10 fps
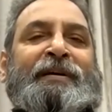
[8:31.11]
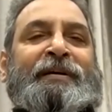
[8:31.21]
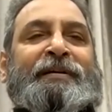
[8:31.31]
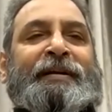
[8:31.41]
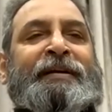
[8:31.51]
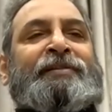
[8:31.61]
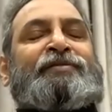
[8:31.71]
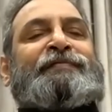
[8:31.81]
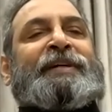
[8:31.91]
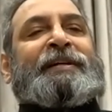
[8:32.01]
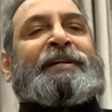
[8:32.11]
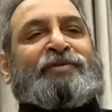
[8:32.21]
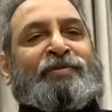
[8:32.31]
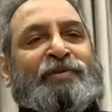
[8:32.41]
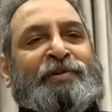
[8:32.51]
and trying to
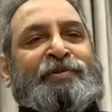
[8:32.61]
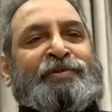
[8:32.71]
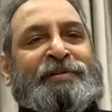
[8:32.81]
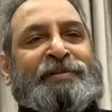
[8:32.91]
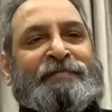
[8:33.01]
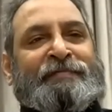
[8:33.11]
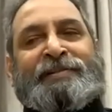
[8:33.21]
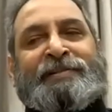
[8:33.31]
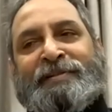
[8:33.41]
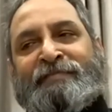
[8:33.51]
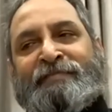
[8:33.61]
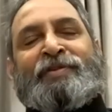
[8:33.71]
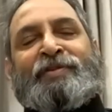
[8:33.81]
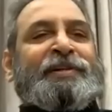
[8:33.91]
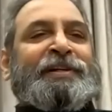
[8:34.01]
find a solution, which
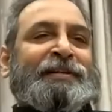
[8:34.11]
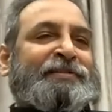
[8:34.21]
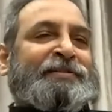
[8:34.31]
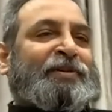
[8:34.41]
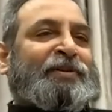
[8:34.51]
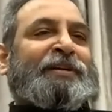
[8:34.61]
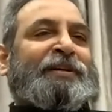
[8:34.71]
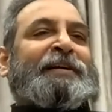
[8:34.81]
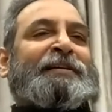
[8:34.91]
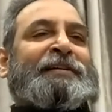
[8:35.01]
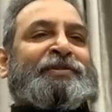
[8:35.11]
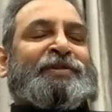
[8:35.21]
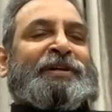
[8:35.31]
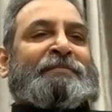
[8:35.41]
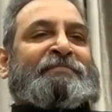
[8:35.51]
unfortunately is not likely
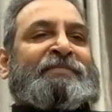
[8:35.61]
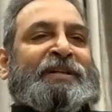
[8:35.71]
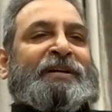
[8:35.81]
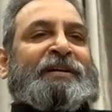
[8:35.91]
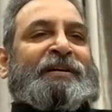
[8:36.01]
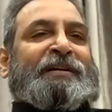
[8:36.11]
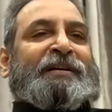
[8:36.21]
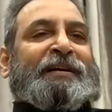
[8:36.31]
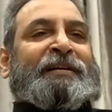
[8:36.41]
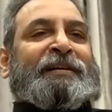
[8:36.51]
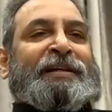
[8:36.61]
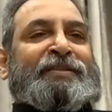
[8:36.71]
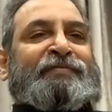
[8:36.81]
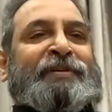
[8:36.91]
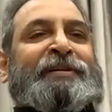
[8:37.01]
to come
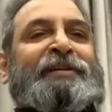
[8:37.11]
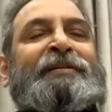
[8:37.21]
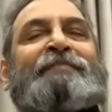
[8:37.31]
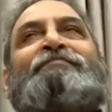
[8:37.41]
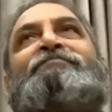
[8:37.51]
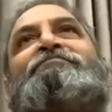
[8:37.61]
unless we